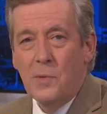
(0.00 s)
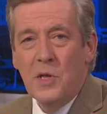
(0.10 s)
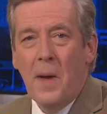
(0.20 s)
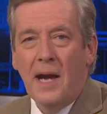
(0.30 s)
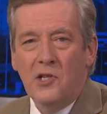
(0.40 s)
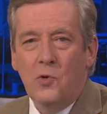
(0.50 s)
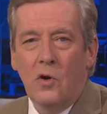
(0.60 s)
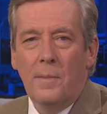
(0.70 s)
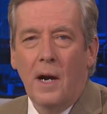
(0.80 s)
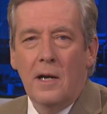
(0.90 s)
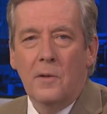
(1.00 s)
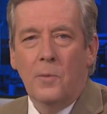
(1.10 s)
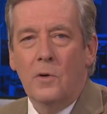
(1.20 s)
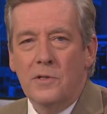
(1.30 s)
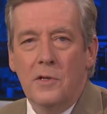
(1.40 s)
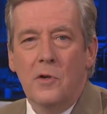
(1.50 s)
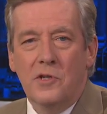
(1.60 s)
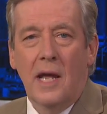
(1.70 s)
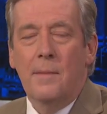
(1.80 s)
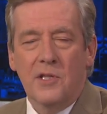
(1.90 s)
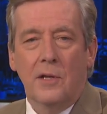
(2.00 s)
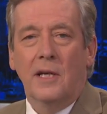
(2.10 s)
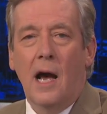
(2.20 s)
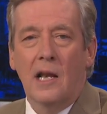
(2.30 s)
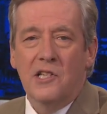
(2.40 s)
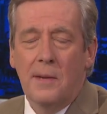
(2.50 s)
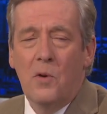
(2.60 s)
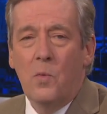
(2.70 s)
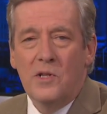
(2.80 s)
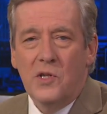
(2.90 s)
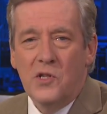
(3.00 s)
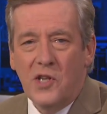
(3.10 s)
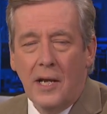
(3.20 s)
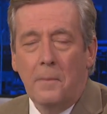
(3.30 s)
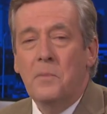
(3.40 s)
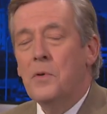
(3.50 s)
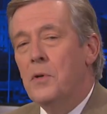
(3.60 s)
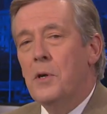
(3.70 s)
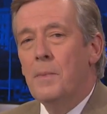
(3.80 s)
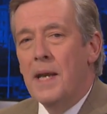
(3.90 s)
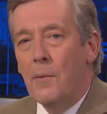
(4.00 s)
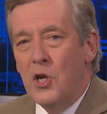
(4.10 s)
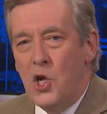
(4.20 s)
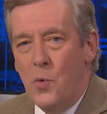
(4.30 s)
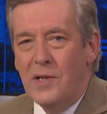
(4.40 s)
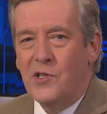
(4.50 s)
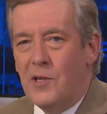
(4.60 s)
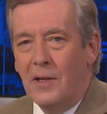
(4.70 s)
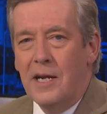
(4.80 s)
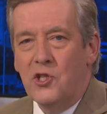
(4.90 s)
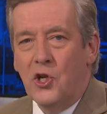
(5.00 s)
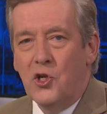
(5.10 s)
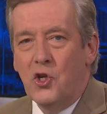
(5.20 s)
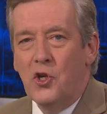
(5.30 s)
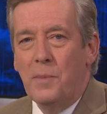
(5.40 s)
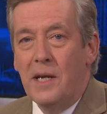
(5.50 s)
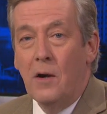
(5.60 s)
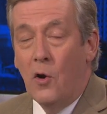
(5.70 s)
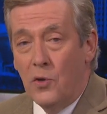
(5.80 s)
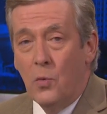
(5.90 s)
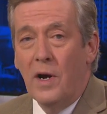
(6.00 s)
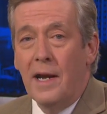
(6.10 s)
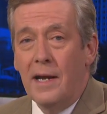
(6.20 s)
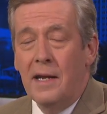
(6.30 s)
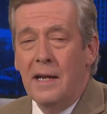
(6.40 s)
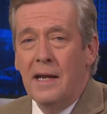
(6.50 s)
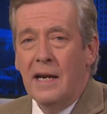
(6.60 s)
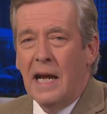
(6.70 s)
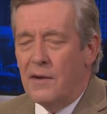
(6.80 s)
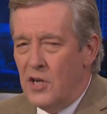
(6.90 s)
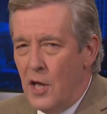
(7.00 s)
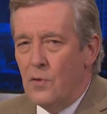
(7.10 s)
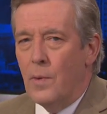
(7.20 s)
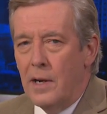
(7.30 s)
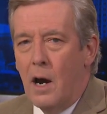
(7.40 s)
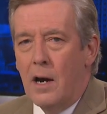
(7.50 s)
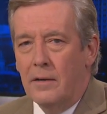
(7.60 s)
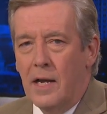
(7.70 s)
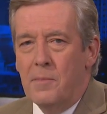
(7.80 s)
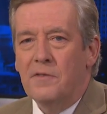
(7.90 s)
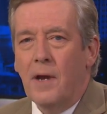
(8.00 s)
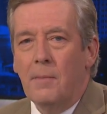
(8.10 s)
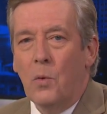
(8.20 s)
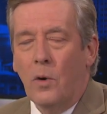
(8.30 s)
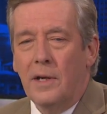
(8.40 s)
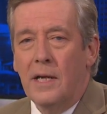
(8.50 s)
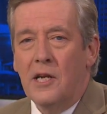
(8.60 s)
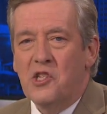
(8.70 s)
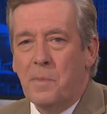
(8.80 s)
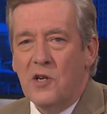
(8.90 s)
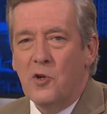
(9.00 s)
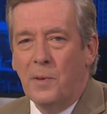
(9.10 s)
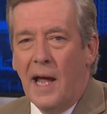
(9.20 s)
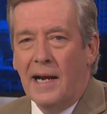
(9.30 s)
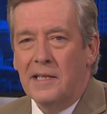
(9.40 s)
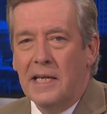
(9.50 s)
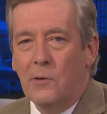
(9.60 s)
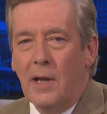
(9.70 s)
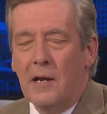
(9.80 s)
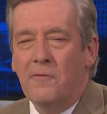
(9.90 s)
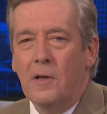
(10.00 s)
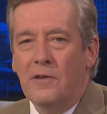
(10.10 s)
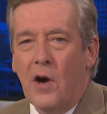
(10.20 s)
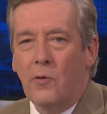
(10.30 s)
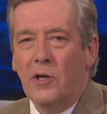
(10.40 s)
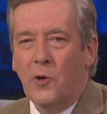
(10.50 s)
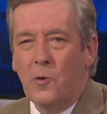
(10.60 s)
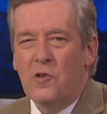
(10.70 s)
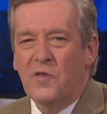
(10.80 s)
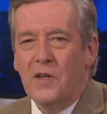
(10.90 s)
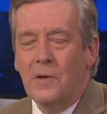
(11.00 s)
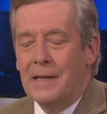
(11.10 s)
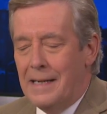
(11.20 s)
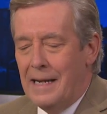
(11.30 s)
some of the backstory behind the person whose name is on the Coliseum in Winston-Salem. But now a new installation could be on the way, kind of another way to honor him. His family working to get a special plaque at the Carolina Field of Honor in Kernersville,